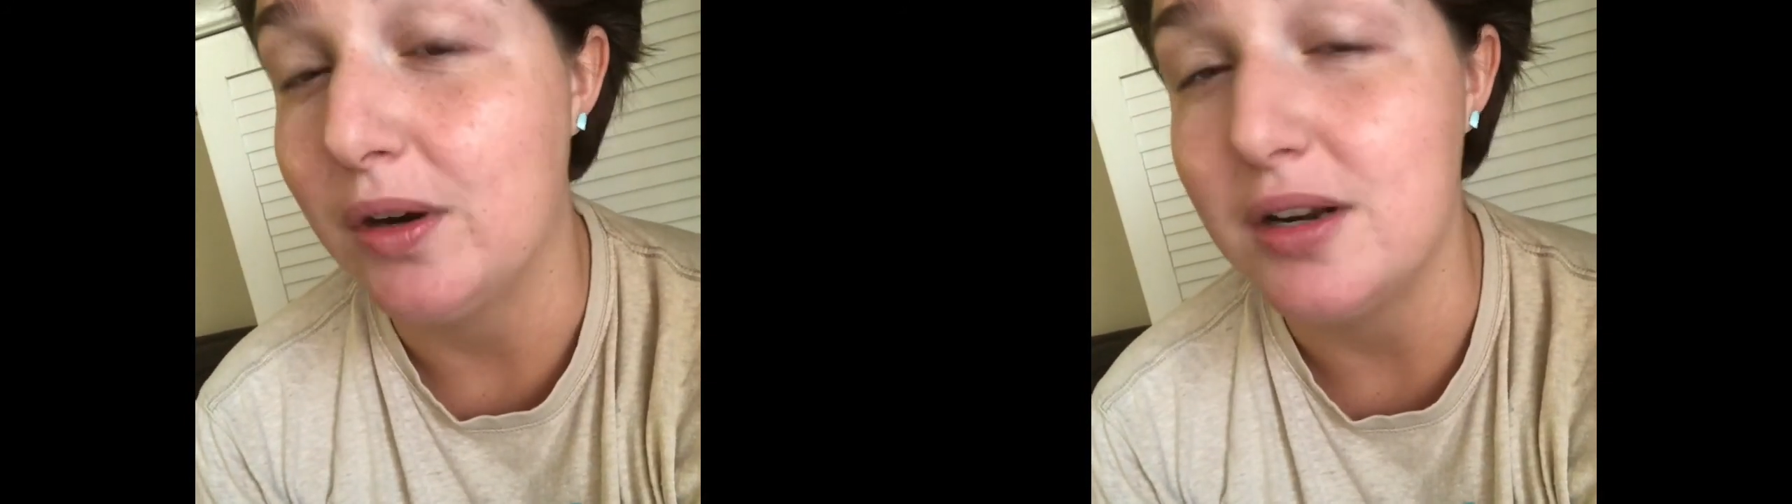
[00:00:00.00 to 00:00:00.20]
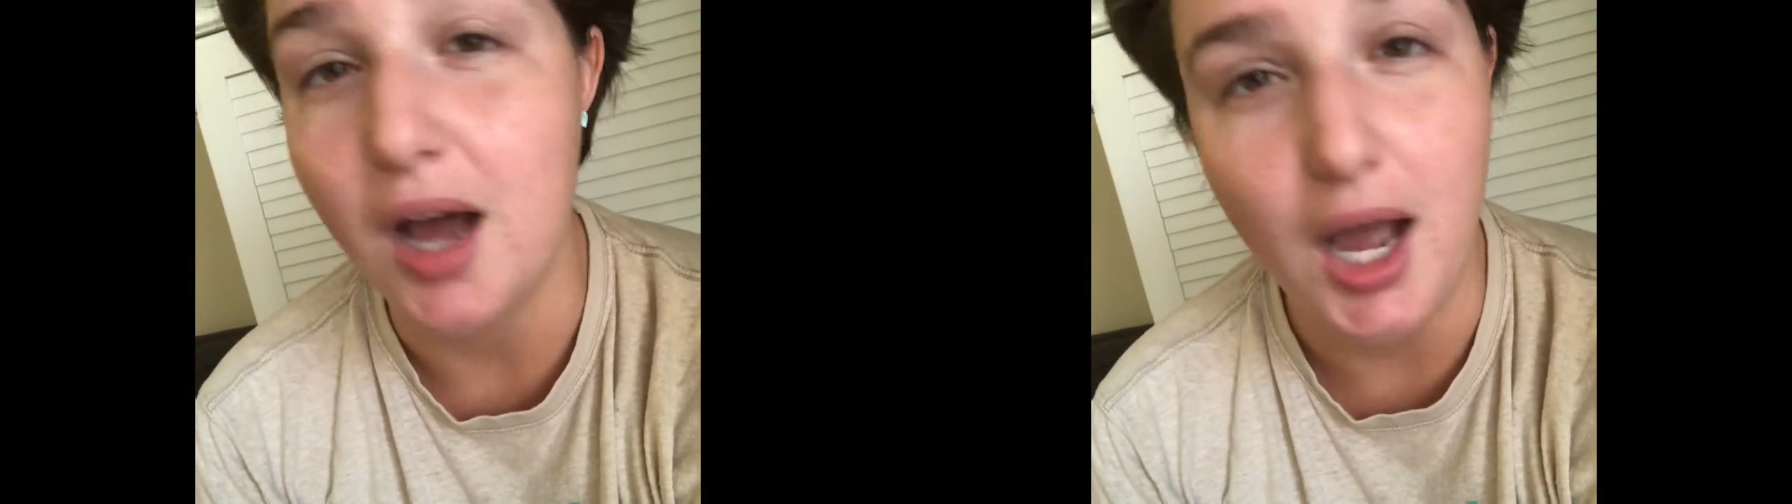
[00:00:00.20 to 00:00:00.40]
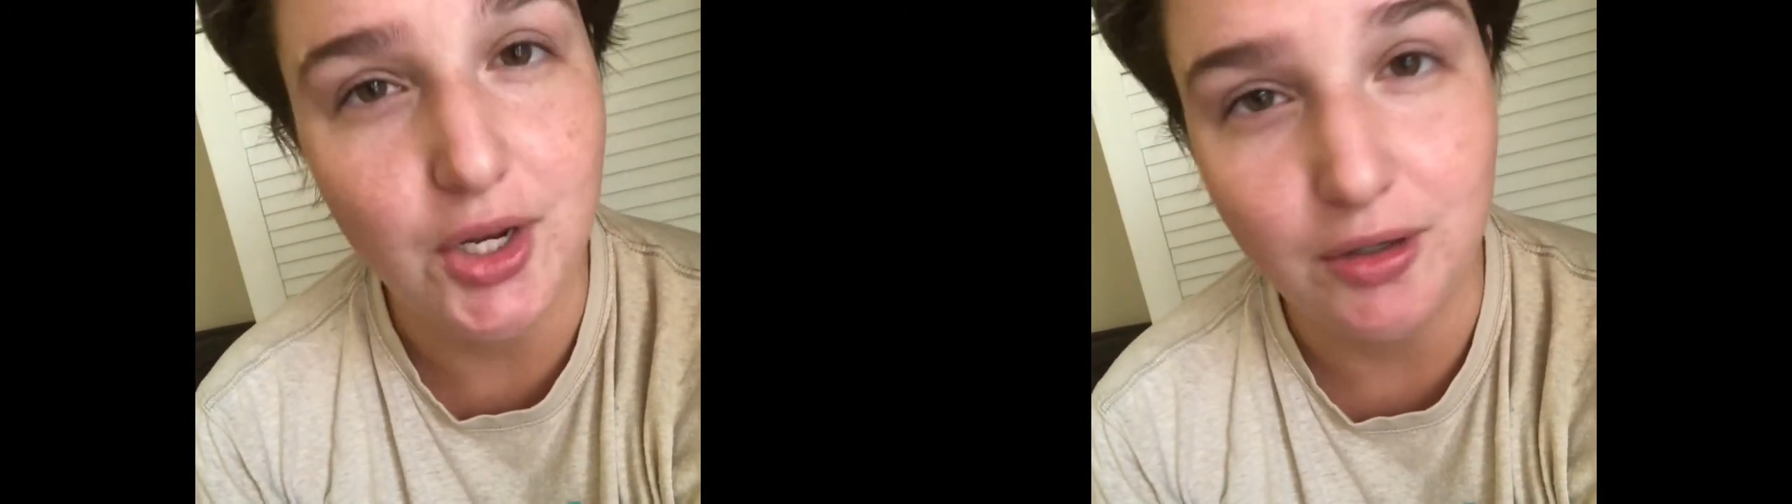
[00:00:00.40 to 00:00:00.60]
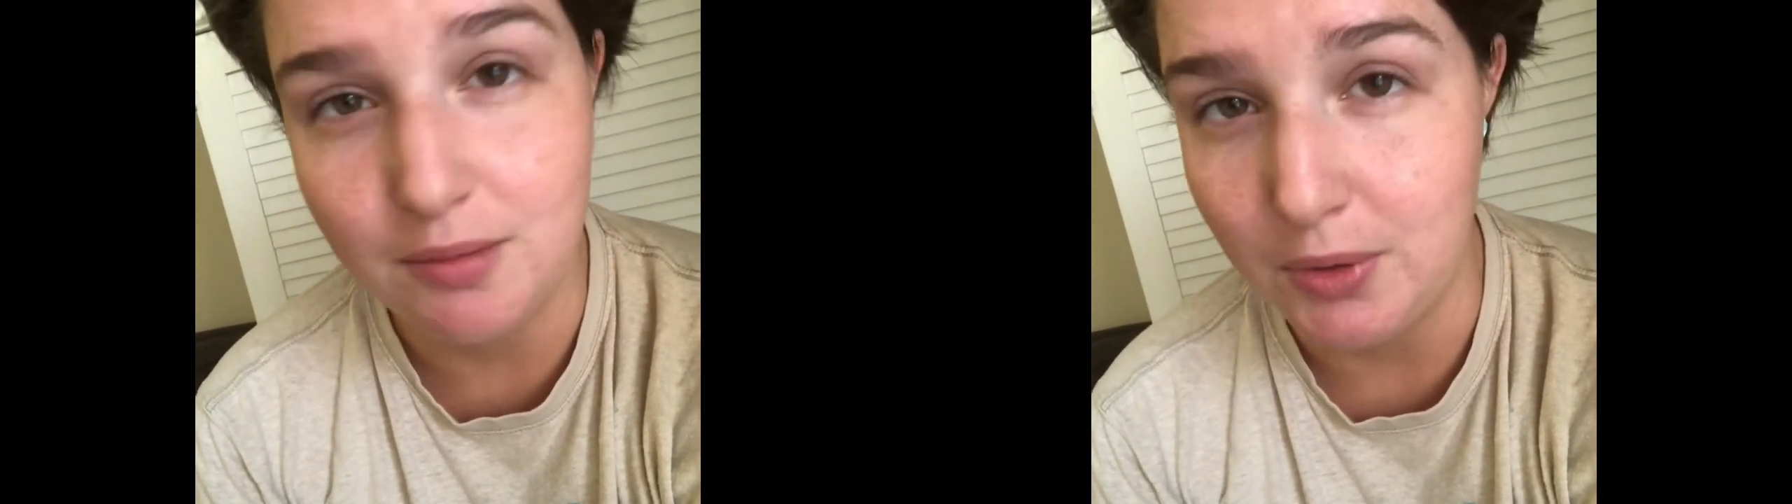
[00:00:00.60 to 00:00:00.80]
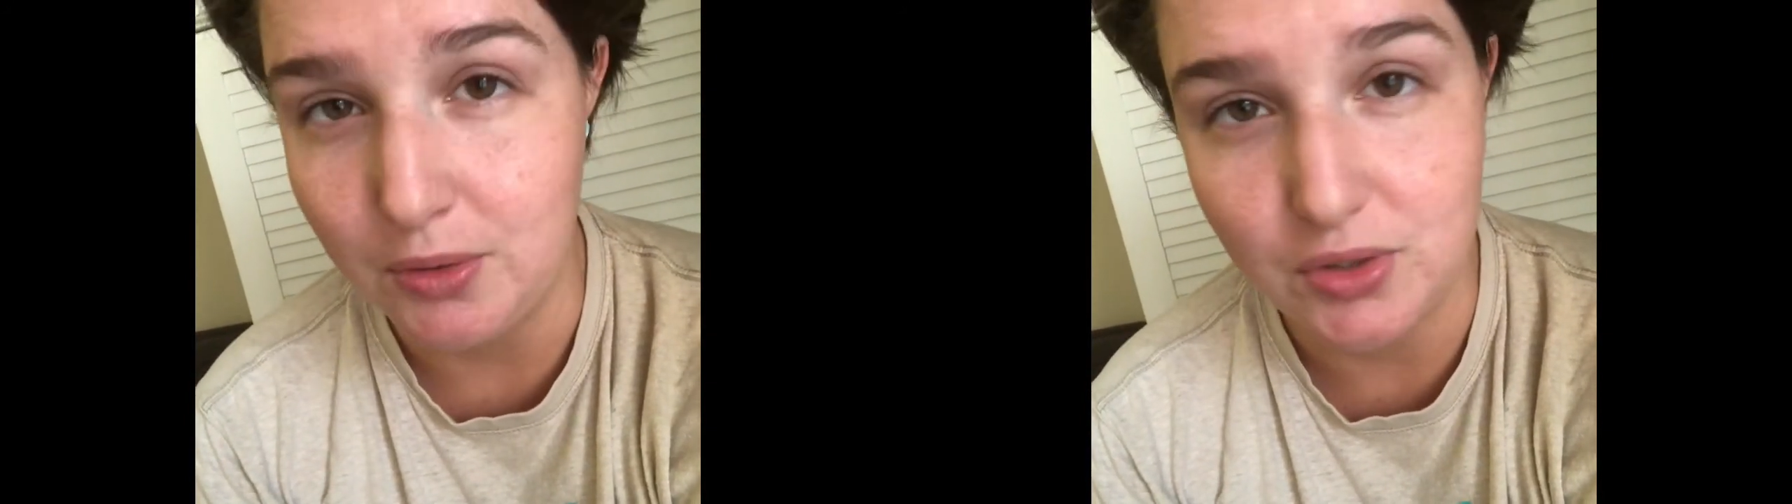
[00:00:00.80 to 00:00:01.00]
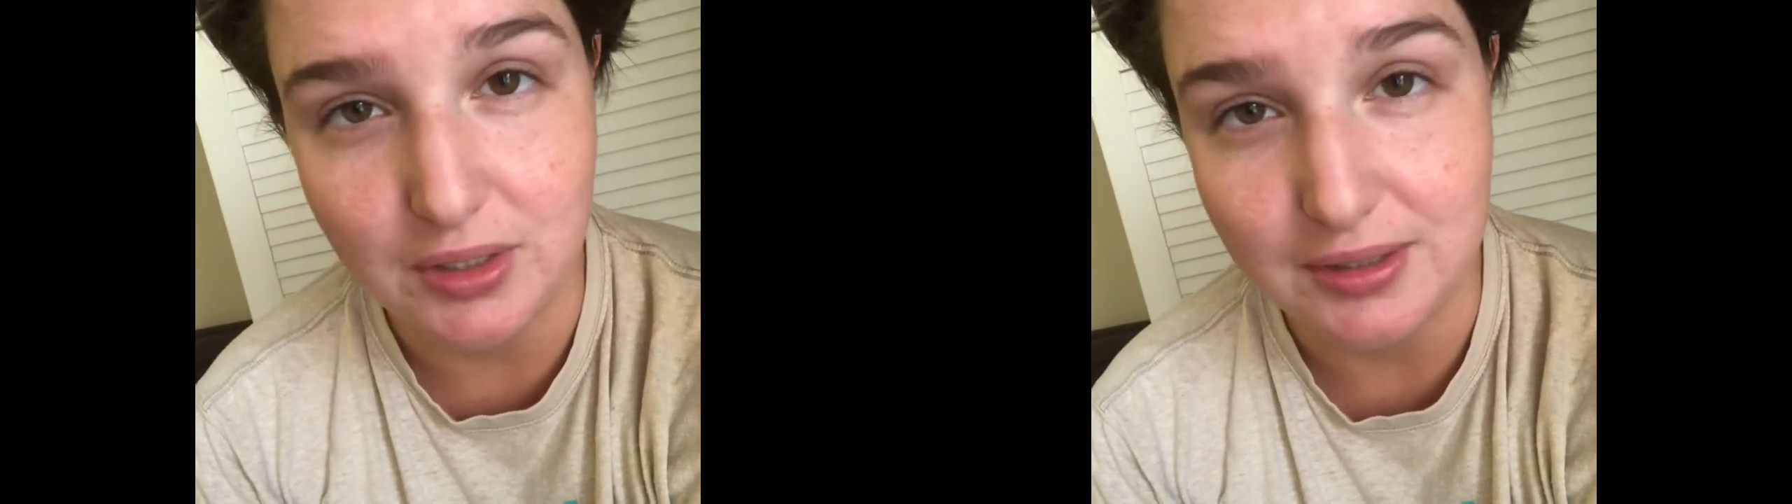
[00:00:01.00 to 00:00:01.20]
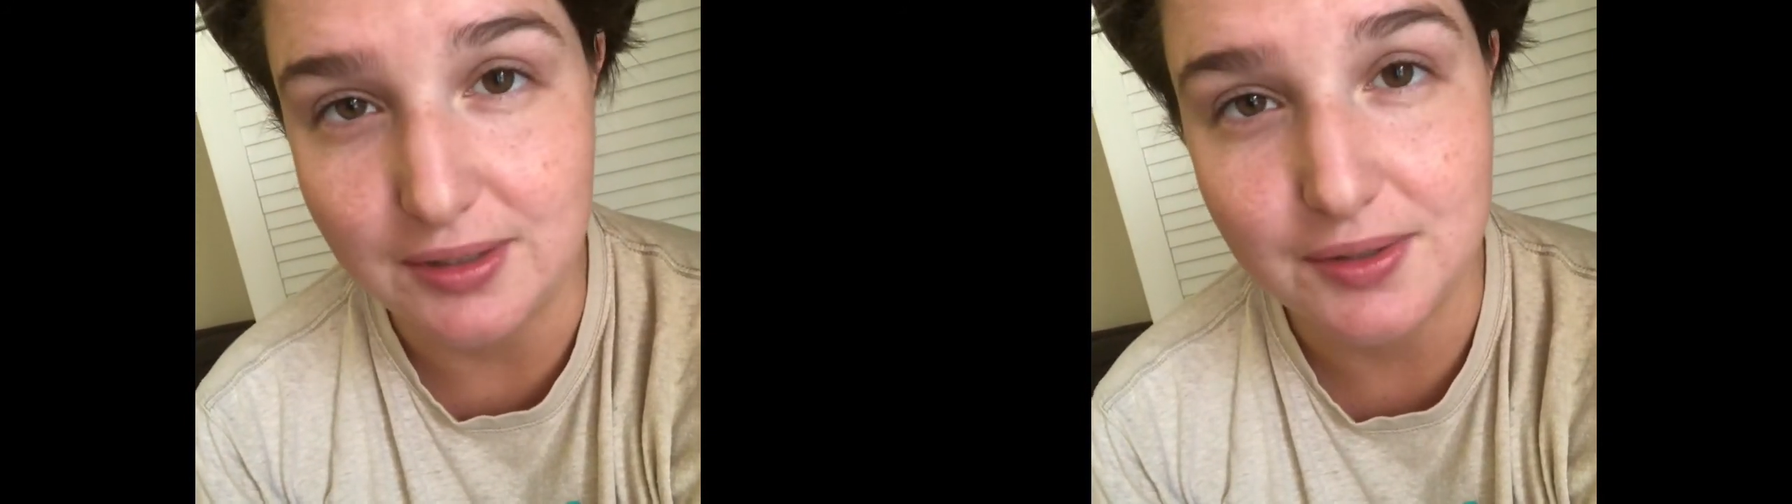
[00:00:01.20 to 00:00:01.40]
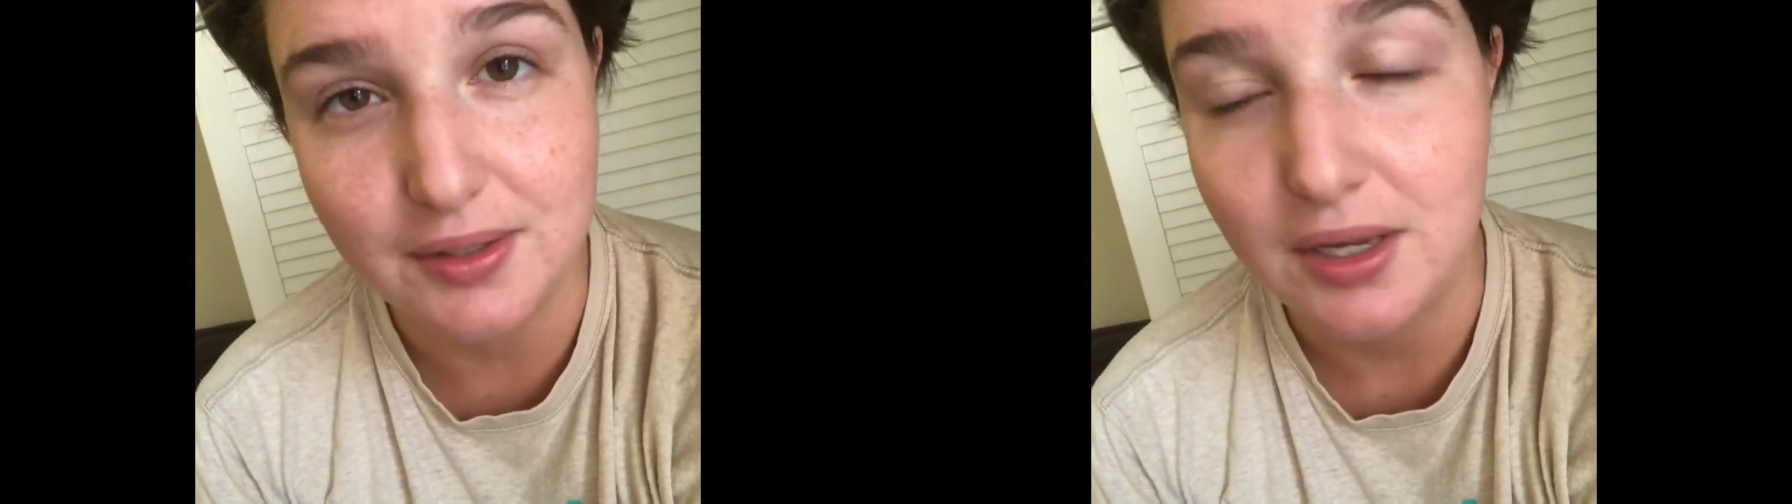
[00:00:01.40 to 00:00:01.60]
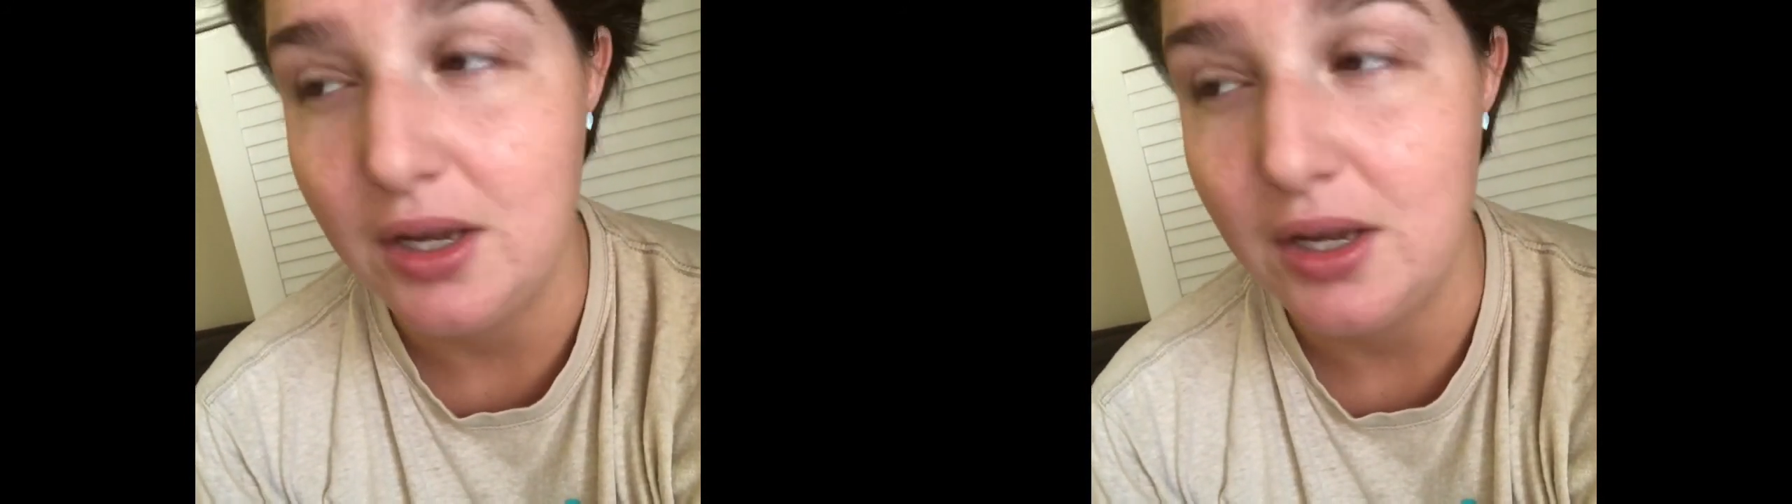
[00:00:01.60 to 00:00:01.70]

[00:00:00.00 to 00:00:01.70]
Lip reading: not your emotions,